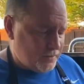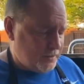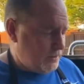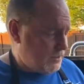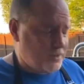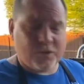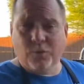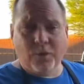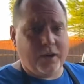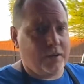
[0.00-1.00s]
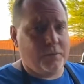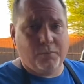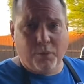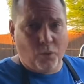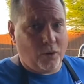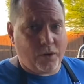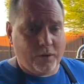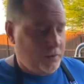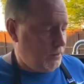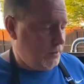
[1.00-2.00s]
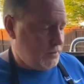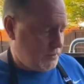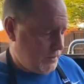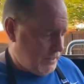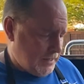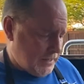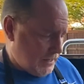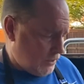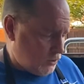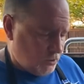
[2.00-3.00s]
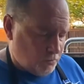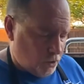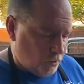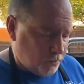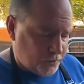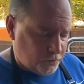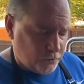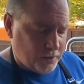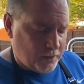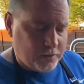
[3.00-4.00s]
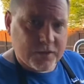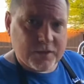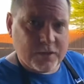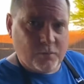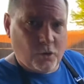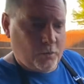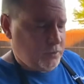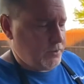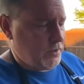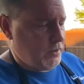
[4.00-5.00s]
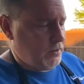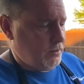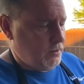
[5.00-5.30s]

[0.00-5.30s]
This is great pork. It's got a good marbling throughout. You can see the marbling there.